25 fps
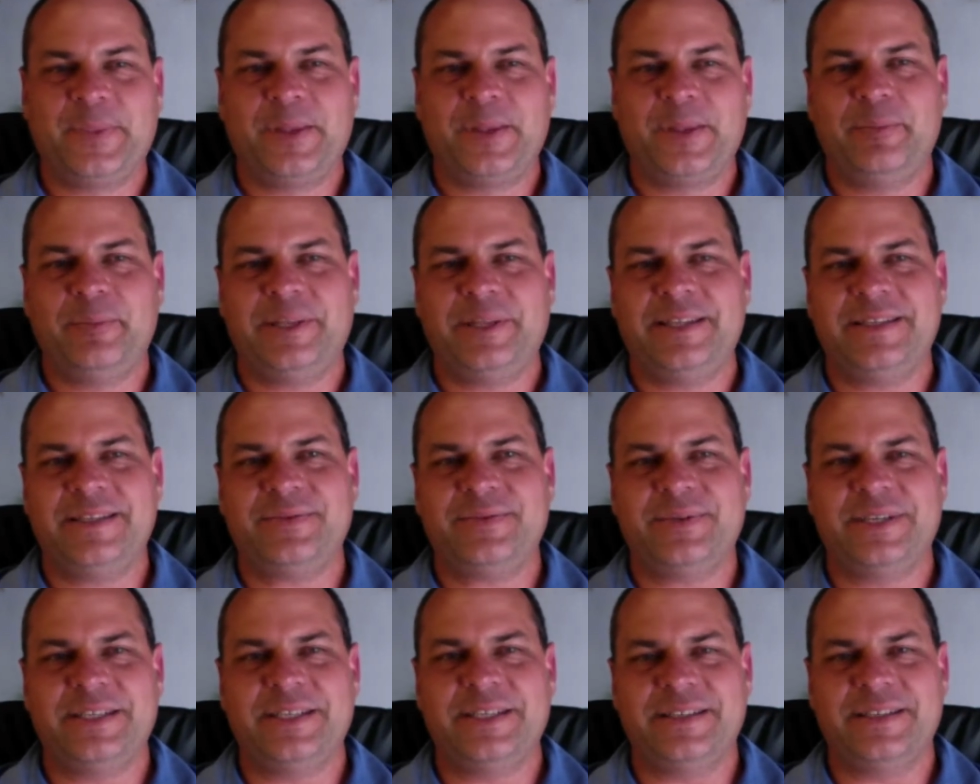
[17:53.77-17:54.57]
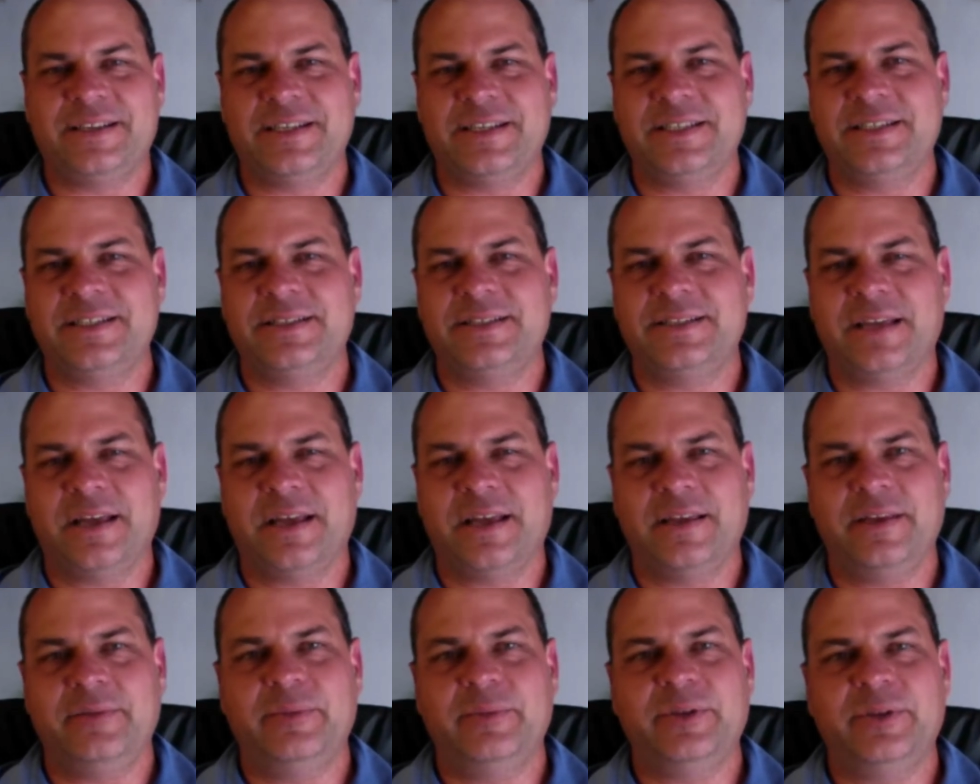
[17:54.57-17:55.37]
but this one is nice.
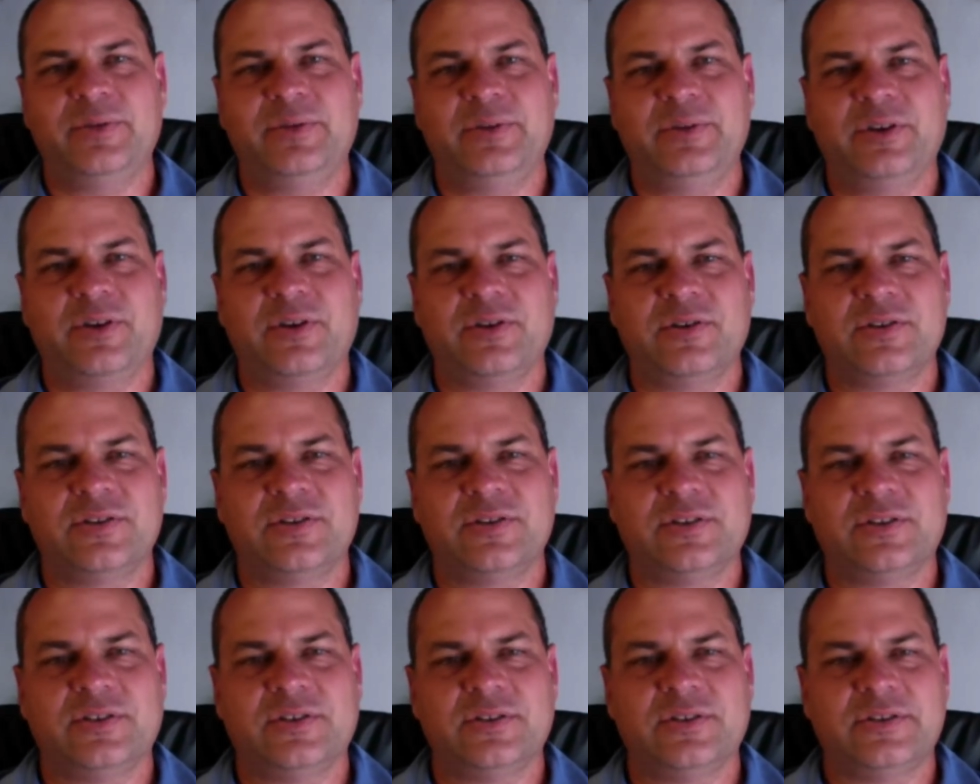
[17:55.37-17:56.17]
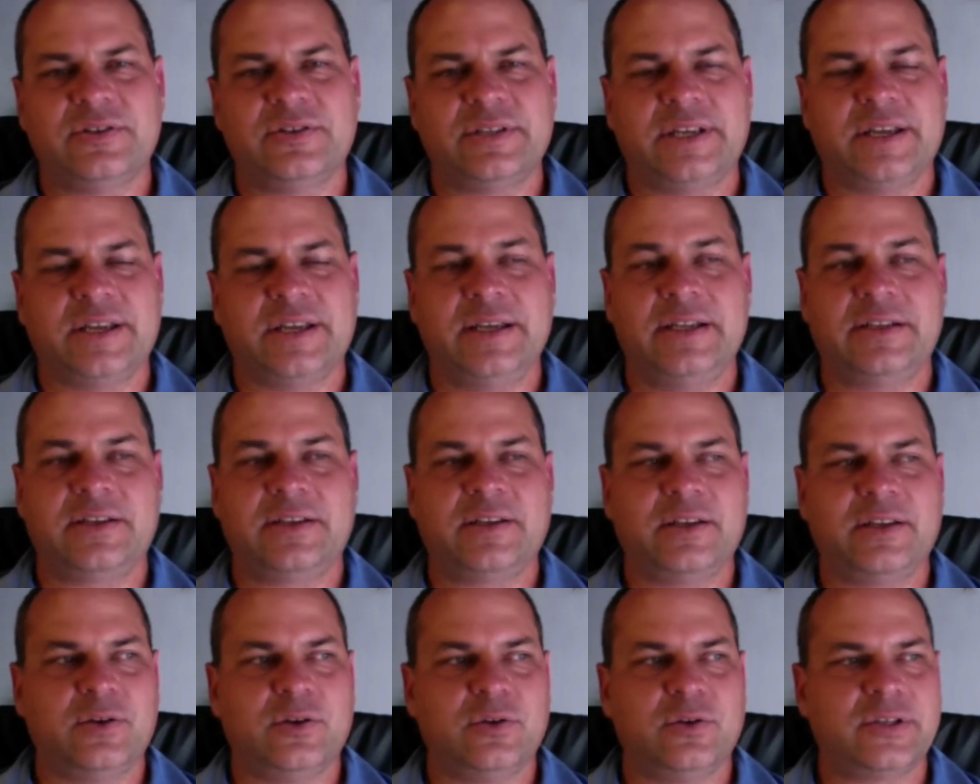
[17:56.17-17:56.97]
In between consoles, it
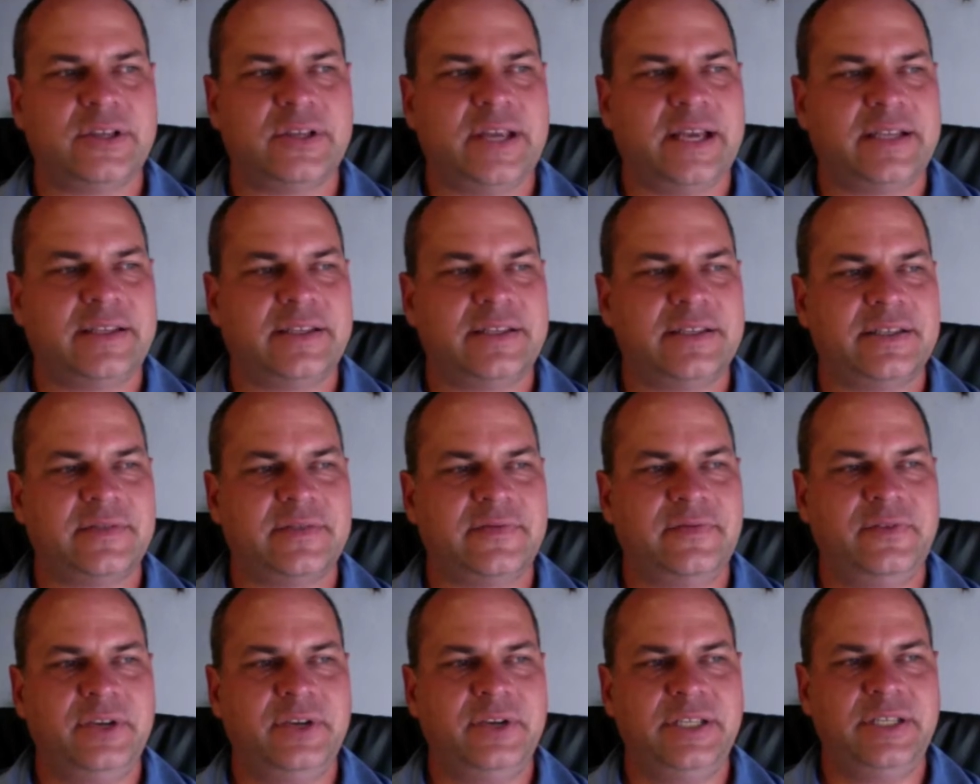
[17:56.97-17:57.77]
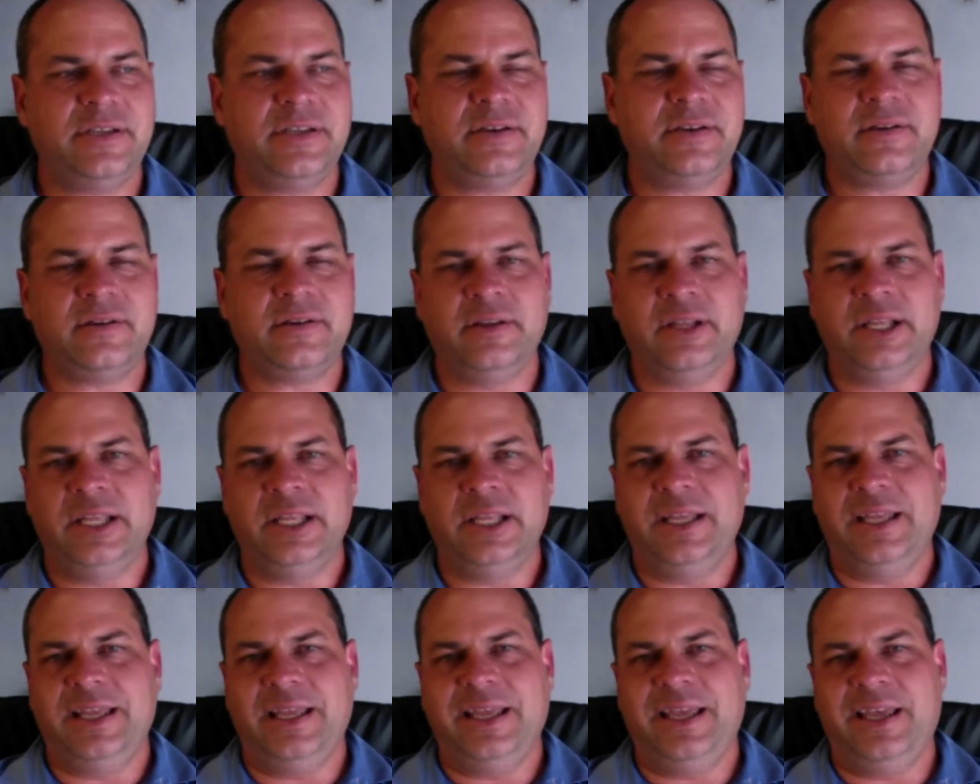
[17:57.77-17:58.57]
can also act as a freezer,
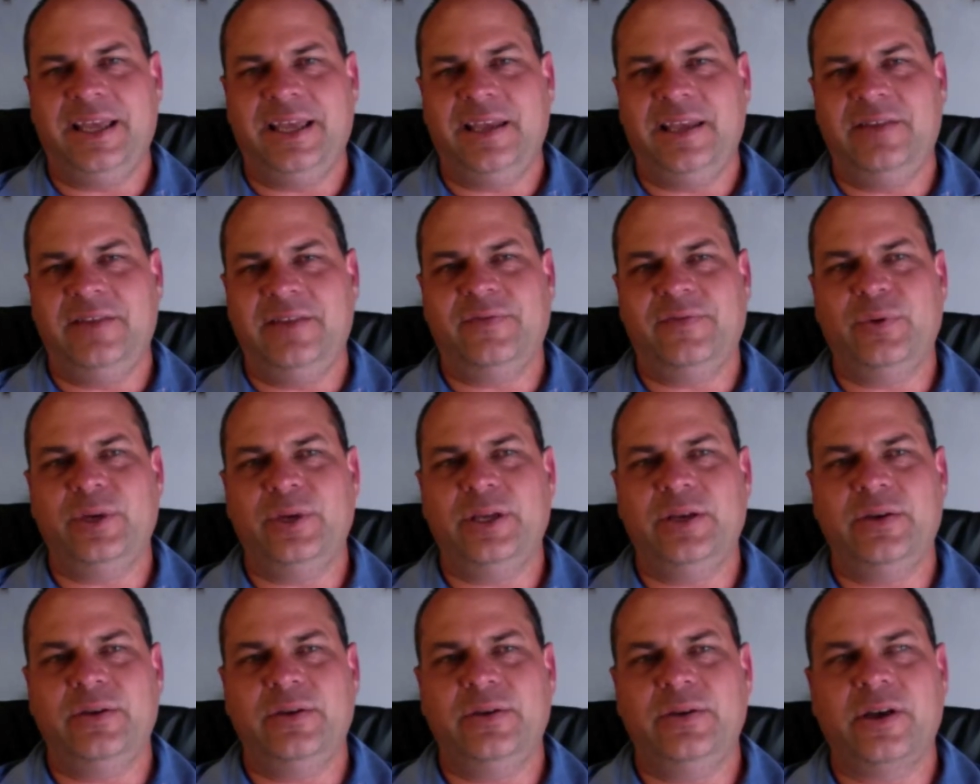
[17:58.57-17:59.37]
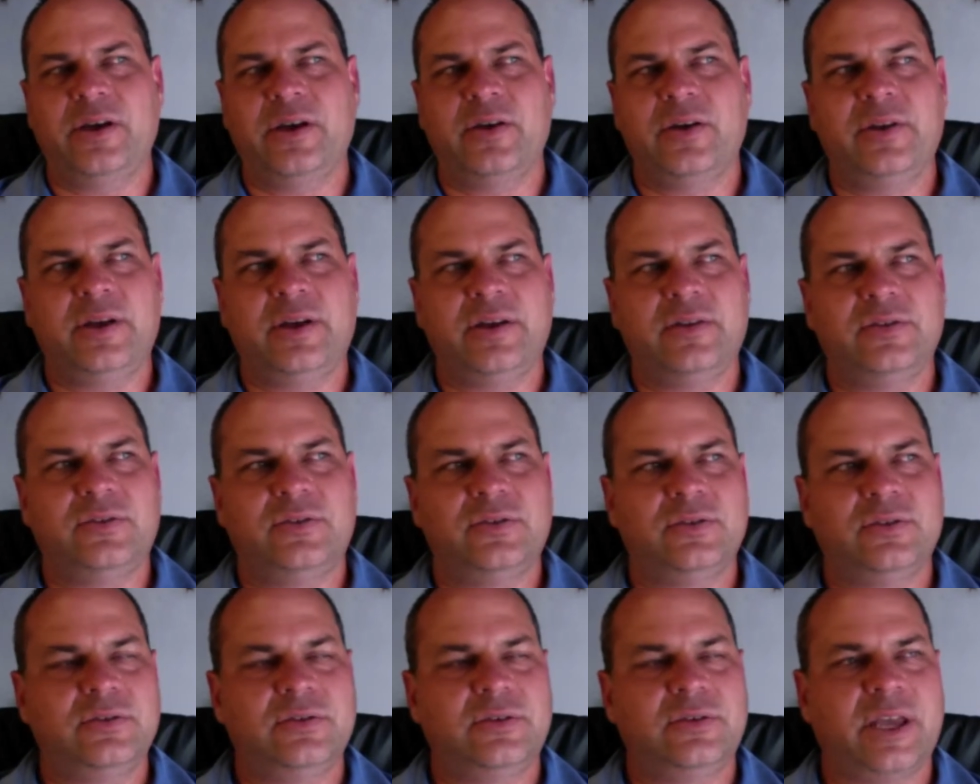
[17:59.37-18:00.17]
and if we go down
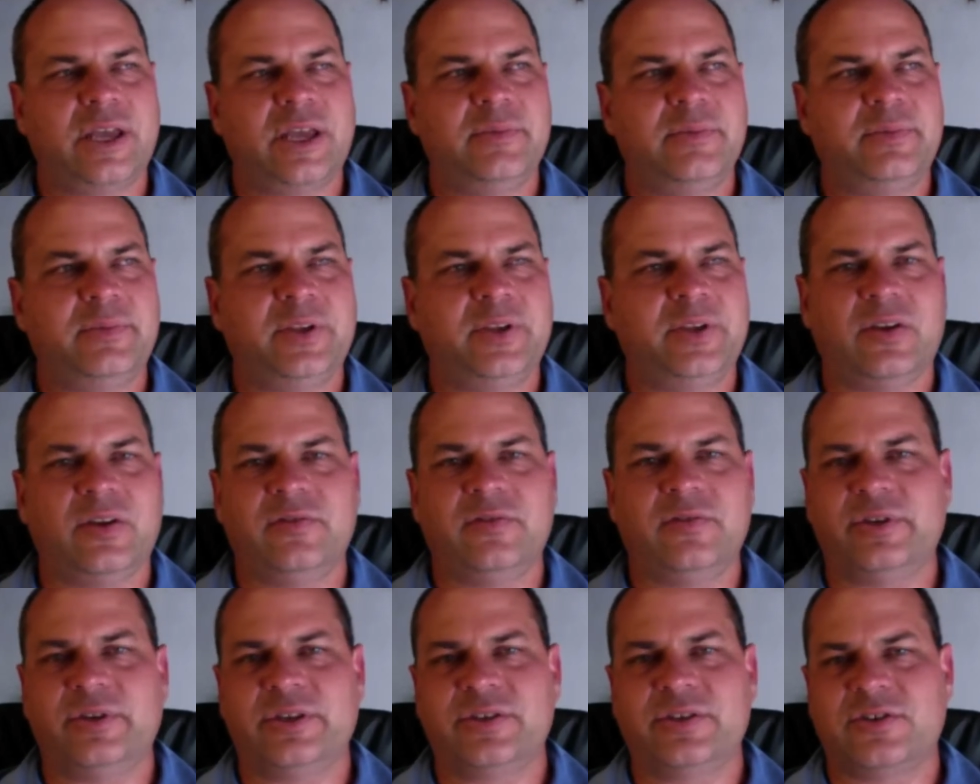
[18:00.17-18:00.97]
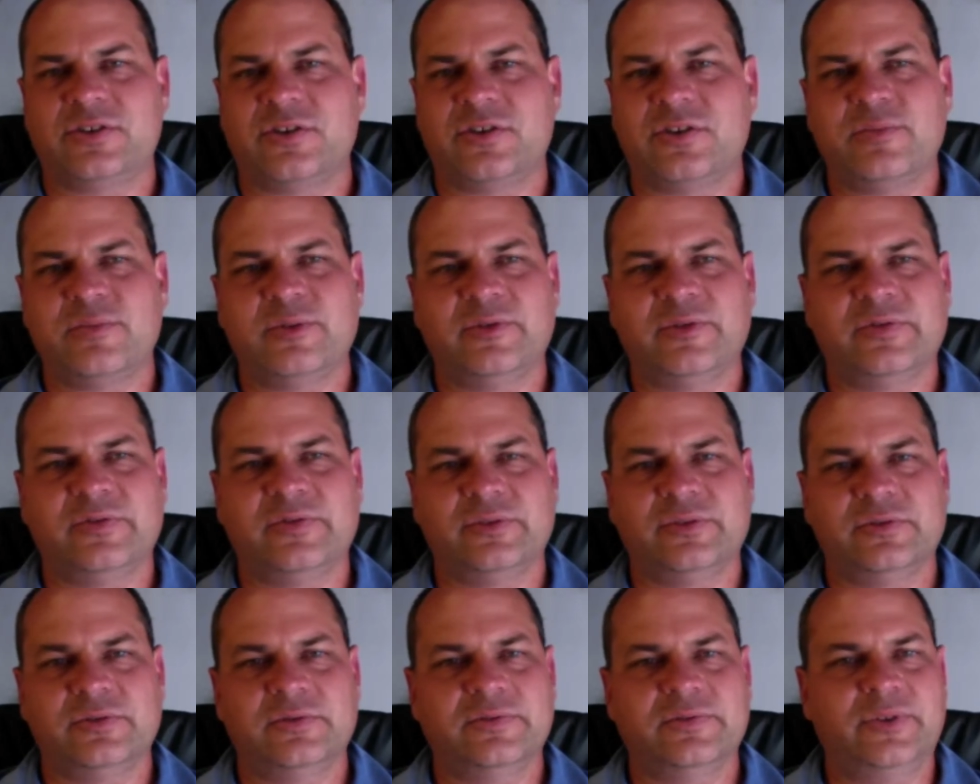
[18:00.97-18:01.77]
to Cape Town, for example,
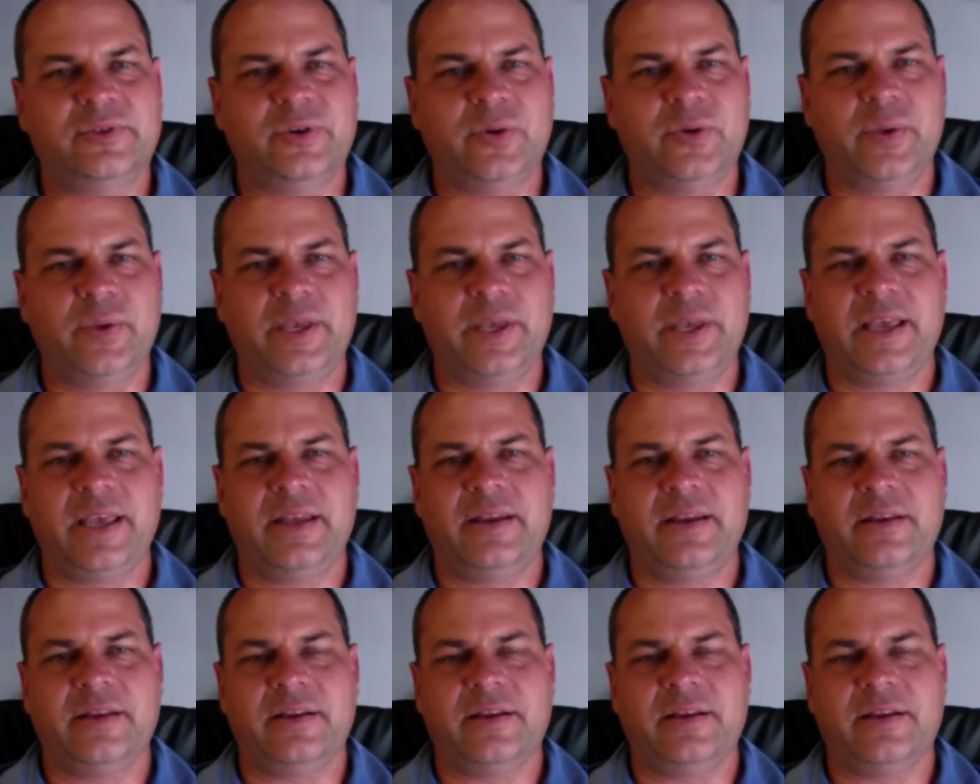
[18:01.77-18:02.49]
for a weekend, I